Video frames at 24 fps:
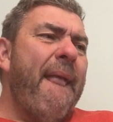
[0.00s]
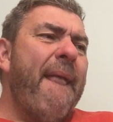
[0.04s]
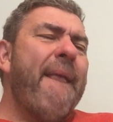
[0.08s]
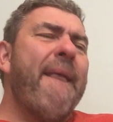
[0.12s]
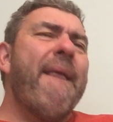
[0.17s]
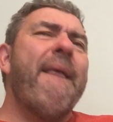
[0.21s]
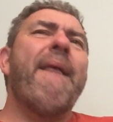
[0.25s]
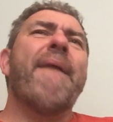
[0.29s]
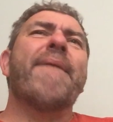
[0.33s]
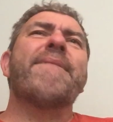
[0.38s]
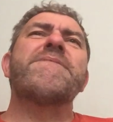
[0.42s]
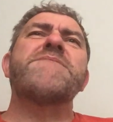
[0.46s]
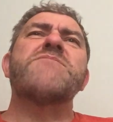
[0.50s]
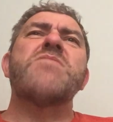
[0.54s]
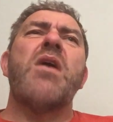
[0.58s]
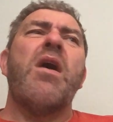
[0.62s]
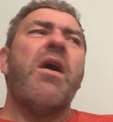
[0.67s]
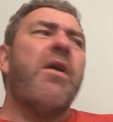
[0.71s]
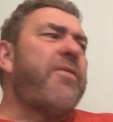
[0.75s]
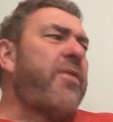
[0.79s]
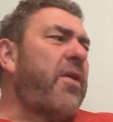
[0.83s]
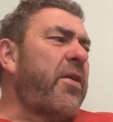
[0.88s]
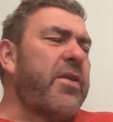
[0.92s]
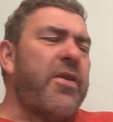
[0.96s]
Yeah,
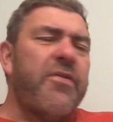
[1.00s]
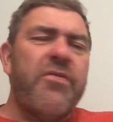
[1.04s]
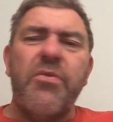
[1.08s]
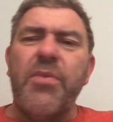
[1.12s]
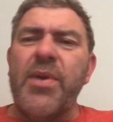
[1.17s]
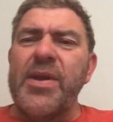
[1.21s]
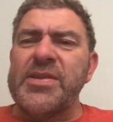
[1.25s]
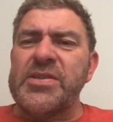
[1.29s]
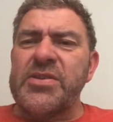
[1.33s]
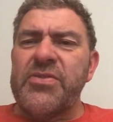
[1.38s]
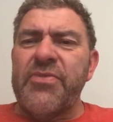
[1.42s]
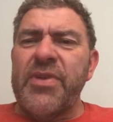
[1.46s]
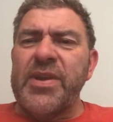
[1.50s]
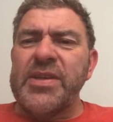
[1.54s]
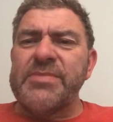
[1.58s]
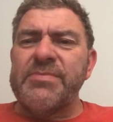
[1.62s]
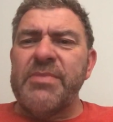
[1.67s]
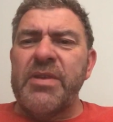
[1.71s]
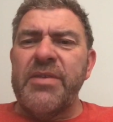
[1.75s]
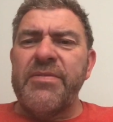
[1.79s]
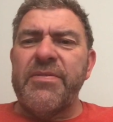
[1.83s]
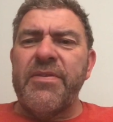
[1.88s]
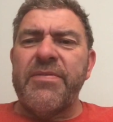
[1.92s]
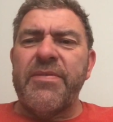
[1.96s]
I'll find other ways to raise
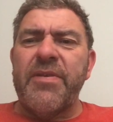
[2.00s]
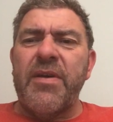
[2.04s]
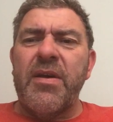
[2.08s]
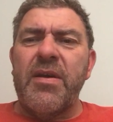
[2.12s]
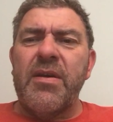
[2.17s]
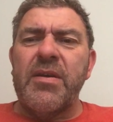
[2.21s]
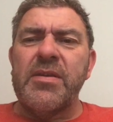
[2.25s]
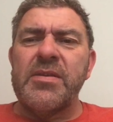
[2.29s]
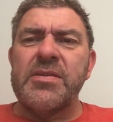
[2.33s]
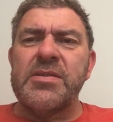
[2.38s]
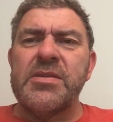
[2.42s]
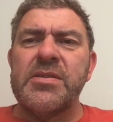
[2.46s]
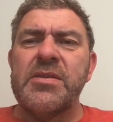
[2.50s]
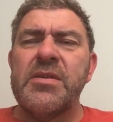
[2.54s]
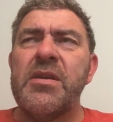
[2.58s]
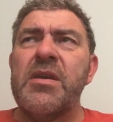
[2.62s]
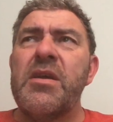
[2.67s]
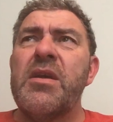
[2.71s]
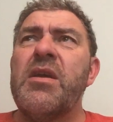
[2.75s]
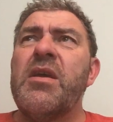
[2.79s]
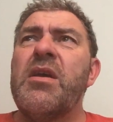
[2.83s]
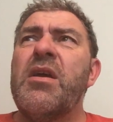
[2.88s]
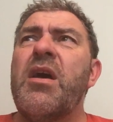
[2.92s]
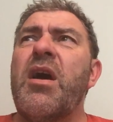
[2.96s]
money for FARS.
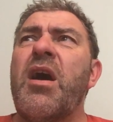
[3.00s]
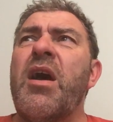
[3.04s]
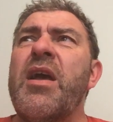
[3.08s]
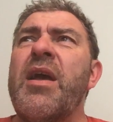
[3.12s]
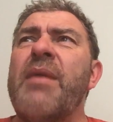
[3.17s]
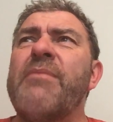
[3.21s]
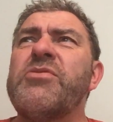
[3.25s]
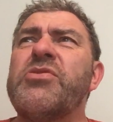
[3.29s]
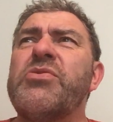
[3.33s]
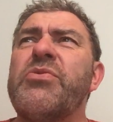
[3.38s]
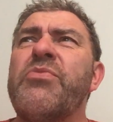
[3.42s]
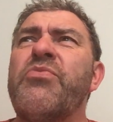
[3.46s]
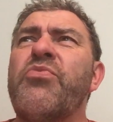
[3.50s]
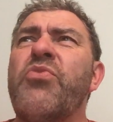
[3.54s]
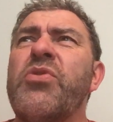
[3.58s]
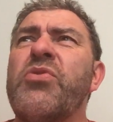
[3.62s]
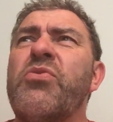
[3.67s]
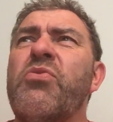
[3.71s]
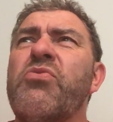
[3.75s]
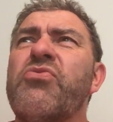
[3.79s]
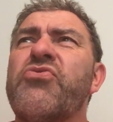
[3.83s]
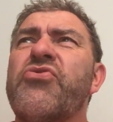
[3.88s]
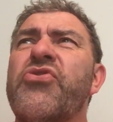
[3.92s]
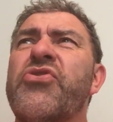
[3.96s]
I am doing one
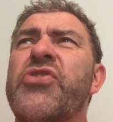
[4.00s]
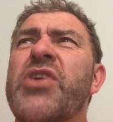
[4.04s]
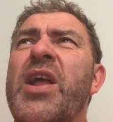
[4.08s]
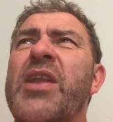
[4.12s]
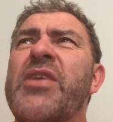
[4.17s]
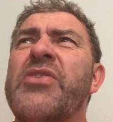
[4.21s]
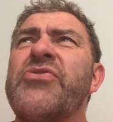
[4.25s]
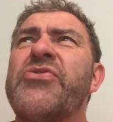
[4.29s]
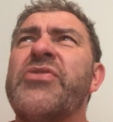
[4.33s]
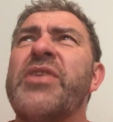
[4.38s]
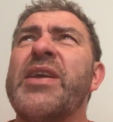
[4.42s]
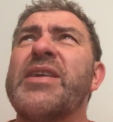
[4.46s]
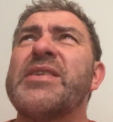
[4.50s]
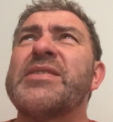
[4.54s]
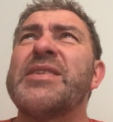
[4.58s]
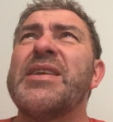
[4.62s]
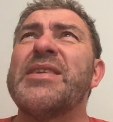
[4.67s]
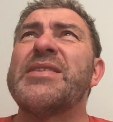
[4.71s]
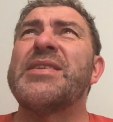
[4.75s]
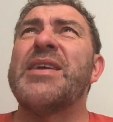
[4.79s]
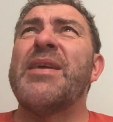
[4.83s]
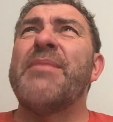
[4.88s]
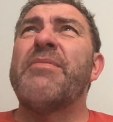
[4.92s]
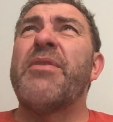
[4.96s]
ultra challenge next
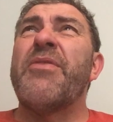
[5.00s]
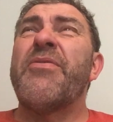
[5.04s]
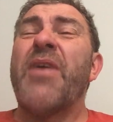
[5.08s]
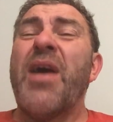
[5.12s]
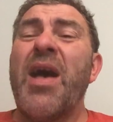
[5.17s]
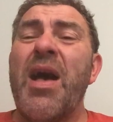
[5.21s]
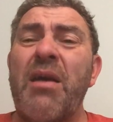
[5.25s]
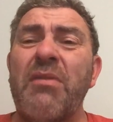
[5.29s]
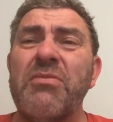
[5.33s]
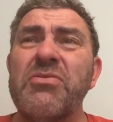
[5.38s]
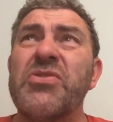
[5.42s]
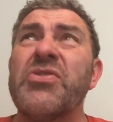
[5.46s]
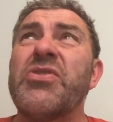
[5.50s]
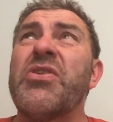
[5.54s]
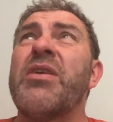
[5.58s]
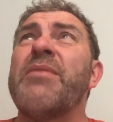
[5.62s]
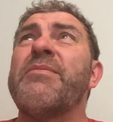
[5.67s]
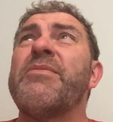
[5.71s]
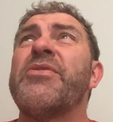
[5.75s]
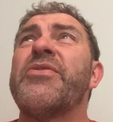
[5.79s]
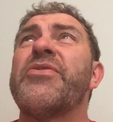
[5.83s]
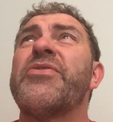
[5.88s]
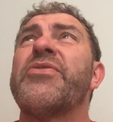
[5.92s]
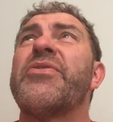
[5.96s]
September for
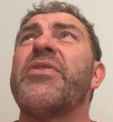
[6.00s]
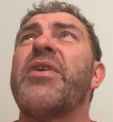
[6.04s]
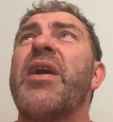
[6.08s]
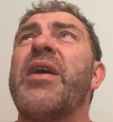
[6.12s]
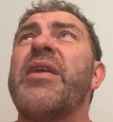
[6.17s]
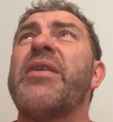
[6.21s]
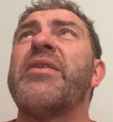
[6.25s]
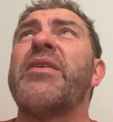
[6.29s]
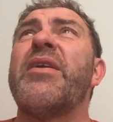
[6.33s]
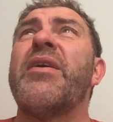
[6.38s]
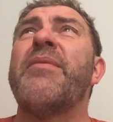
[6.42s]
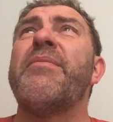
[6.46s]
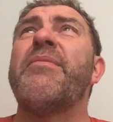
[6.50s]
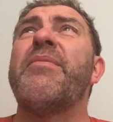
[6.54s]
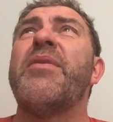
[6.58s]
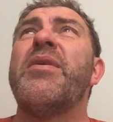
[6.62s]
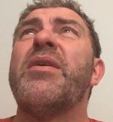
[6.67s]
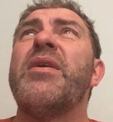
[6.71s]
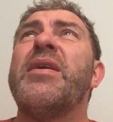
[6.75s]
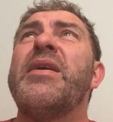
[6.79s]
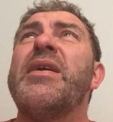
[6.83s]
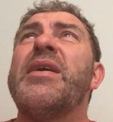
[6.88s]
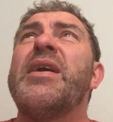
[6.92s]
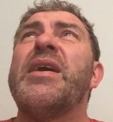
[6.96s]
Alzheimer's, and
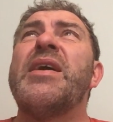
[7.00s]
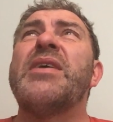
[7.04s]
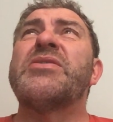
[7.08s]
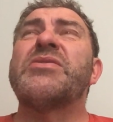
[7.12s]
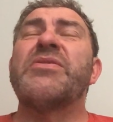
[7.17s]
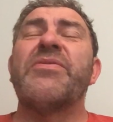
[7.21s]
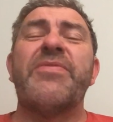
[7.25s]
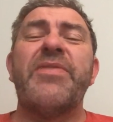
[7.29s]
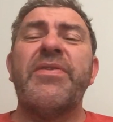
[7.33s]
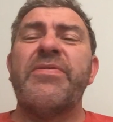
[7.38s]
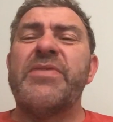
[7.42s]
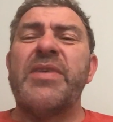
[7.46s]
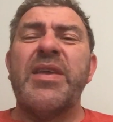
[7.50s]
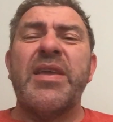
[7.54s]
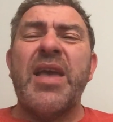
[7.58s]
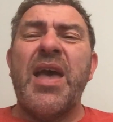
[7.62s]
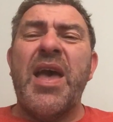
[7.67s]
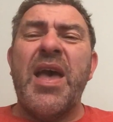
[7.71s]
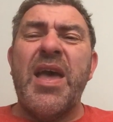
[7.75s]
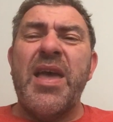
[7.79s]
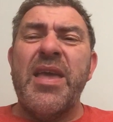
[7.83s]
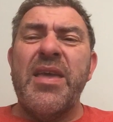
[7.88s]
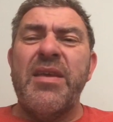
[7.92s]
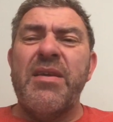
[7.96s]
it's a
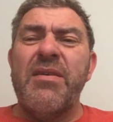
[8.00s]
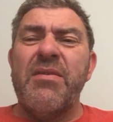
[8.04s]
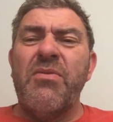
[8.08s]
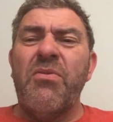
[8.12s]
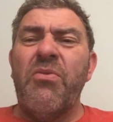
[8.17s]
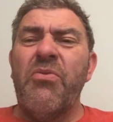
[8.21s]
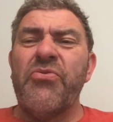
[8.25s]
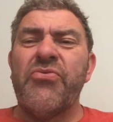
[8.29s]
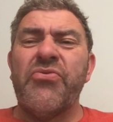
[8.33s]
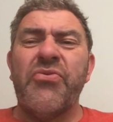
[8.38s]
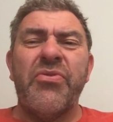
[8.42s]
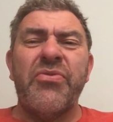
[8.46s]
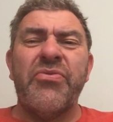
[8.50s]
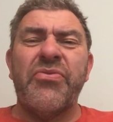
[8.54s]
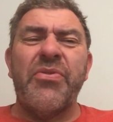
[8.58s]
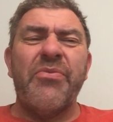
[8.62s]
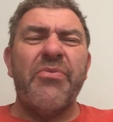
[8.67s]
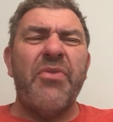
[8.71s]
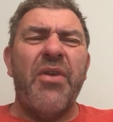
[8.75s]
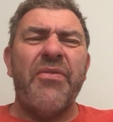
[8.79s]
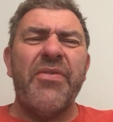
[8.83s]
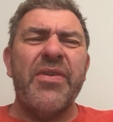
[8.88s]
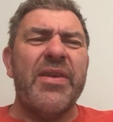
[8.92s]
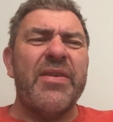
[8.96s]
50k ultra.
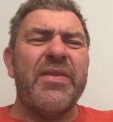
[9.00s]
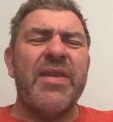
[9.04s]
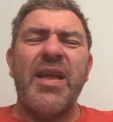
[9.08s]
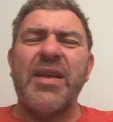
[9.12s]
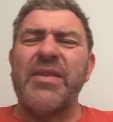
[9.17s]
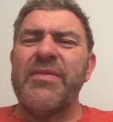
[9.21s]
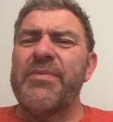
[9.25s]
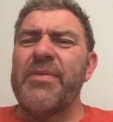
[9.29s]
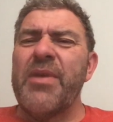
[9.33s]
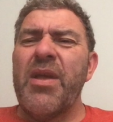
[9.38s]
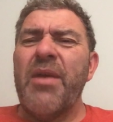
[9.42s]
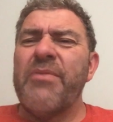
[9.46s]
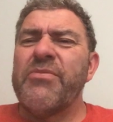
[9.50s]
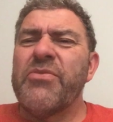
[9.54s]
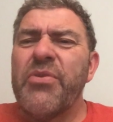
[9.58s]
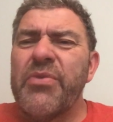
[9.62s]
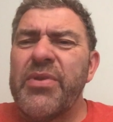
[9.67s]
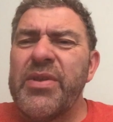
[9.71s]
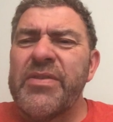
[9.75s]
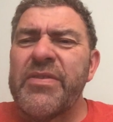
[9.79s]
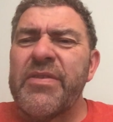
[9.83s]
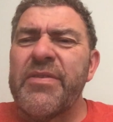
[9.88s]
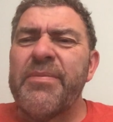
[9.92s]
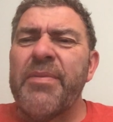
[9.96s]
I think it's excellent. I'm doing
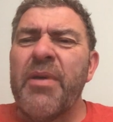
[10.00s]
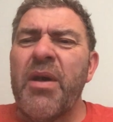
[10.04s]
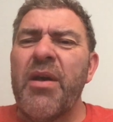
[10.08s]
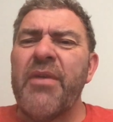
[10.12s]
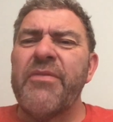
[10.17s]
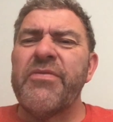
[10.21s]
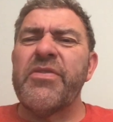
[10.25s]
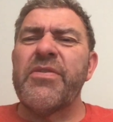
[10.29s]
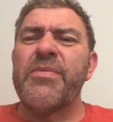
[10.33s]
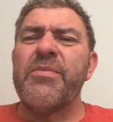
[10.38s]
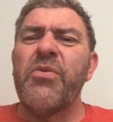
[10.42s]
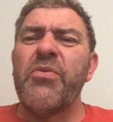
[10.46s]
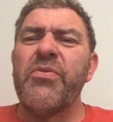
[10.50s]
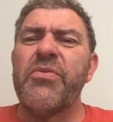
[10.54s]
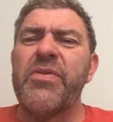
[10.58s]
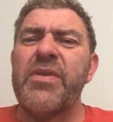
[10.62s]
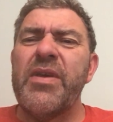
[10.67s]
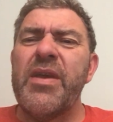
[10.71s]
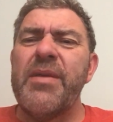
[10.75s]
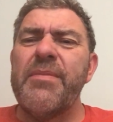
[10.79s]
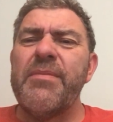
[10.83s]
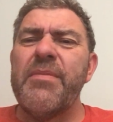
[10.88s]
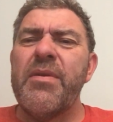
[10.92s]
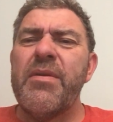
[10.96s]
it as part of a small
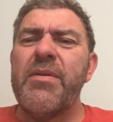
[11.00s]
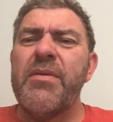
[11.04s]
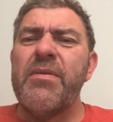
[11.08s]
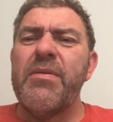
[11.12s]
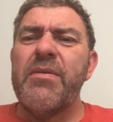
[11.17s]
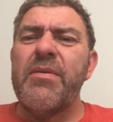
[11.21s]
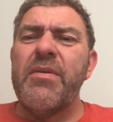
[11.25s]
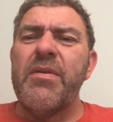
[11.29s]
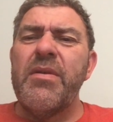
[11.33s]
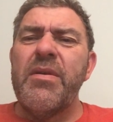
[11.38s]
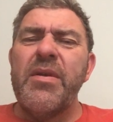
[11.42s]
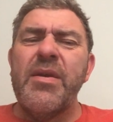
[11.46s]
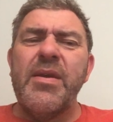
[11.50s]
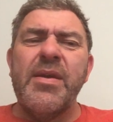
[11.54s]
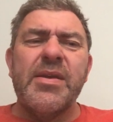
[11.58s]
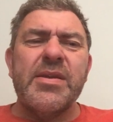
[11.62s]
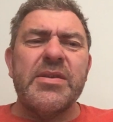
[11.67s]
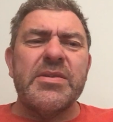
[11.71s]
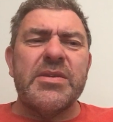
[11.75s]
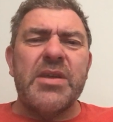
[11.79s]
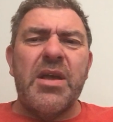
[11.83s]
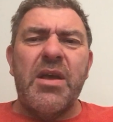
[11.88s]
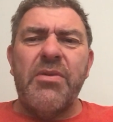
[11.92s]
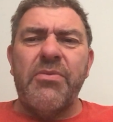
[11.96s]
team,
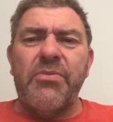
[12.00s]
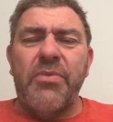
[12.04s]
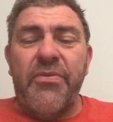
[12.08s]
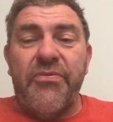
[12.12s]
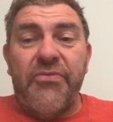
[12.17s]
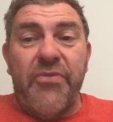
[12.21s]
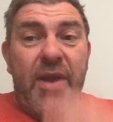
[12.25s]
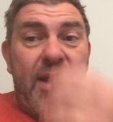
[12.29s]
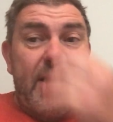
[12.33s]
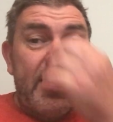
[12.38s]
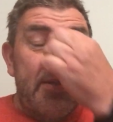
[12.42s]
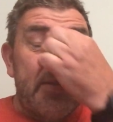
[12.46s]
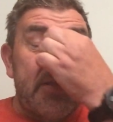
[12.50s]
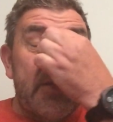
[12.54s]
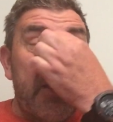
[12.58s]
so with friends.